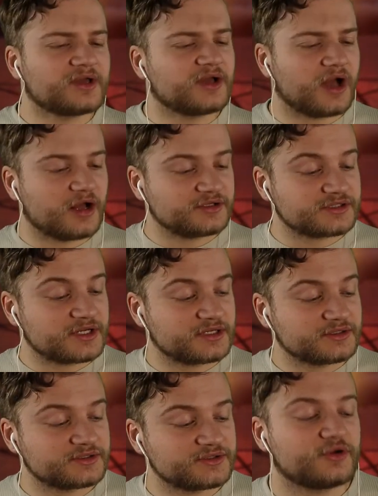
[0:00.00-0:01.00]
Casting
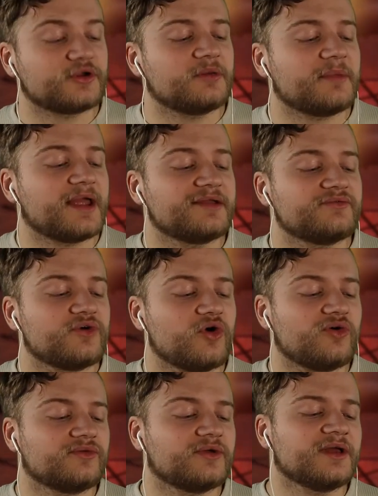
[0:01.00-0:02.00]
the circle may
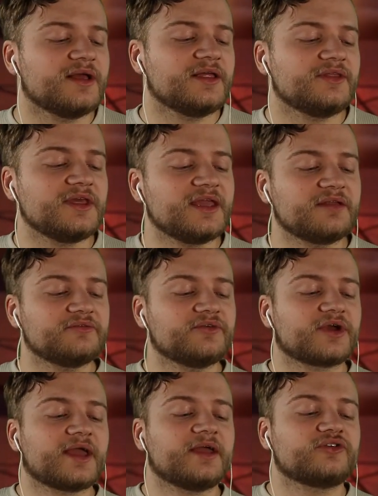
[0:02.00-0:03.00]
involve the
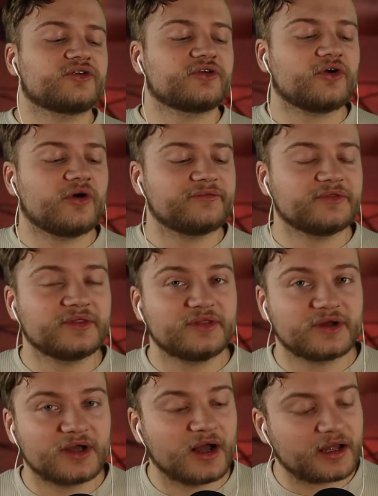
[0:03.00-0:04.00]
invocation of the
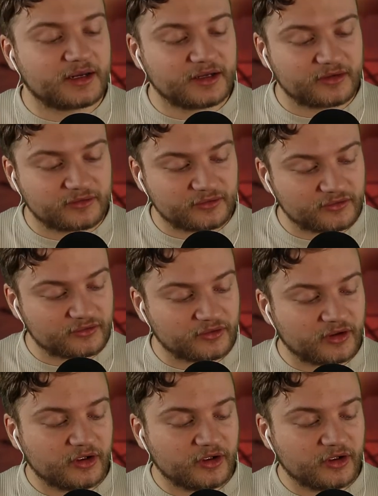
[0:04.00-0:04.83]
guardians